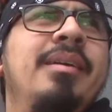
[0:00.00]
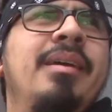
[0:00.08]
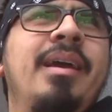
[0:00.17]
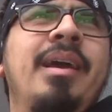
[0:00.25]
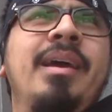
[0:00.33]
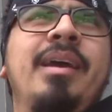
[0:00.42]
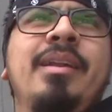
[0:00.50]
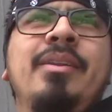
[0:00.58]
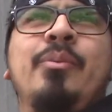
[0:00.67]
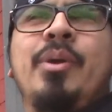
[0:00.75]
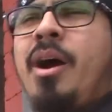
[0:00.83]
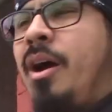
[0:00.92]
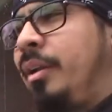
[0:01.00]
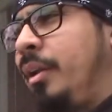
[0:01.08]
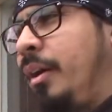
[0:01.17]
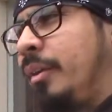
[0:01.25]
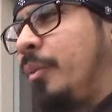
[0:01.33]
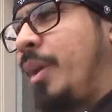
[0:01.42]
and we all
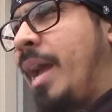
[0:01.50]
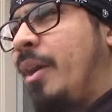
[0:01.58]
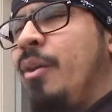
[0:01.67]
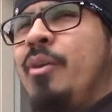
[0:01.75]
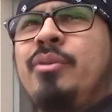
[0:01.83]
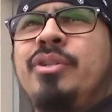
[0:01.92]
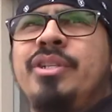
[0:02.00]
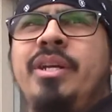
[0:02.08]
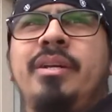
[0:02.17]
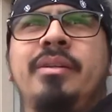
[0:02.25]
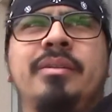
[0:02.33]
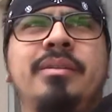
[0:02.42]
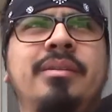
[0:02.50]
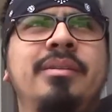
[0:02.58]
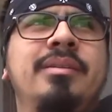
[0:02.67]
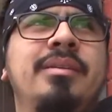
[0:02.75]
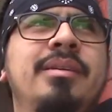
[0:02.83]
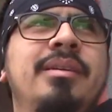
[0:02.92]
looked. We're like, oh shit!
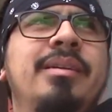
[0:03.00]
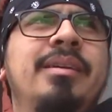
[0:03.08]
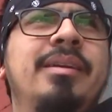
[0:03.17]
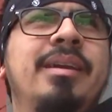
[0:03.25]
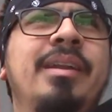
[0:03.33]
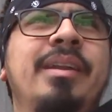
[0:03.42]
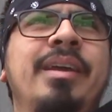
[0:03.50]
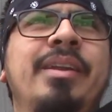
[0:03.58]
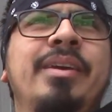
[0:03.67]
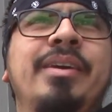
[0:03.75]
And then